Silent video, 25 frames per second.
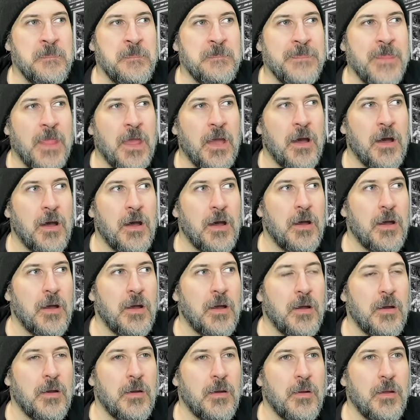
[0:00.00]

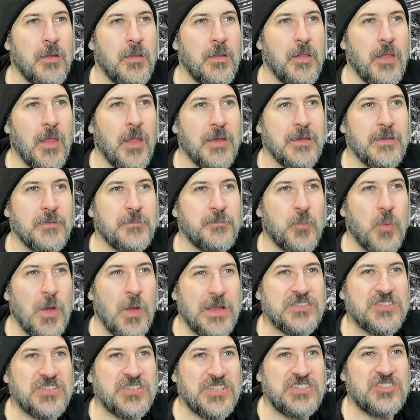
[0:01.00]
like
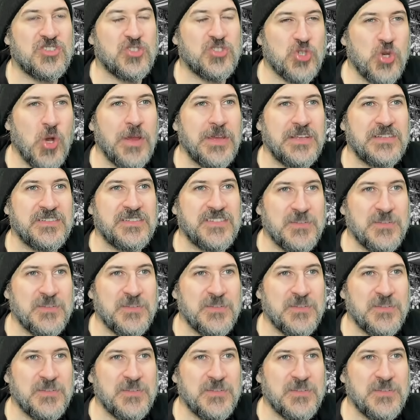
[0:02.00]
when she's trying